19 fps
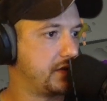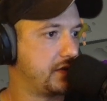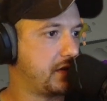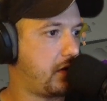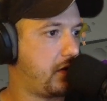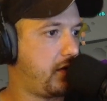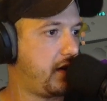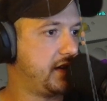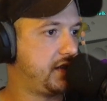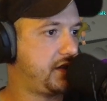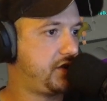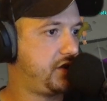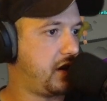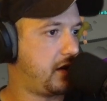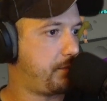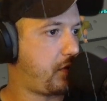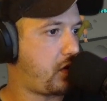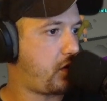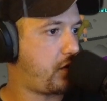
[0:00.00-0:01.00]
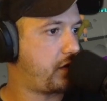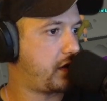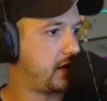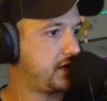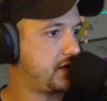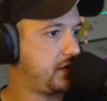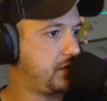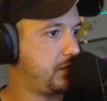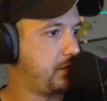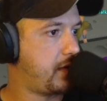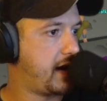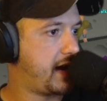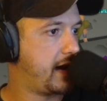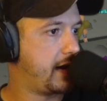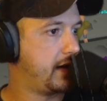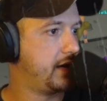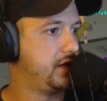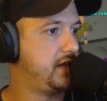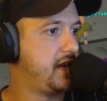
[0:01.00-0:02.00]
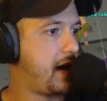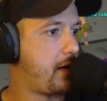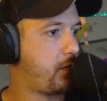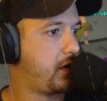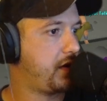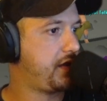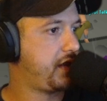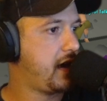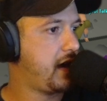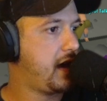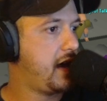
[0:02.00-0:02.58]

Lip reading: So let's jump over to my net worth.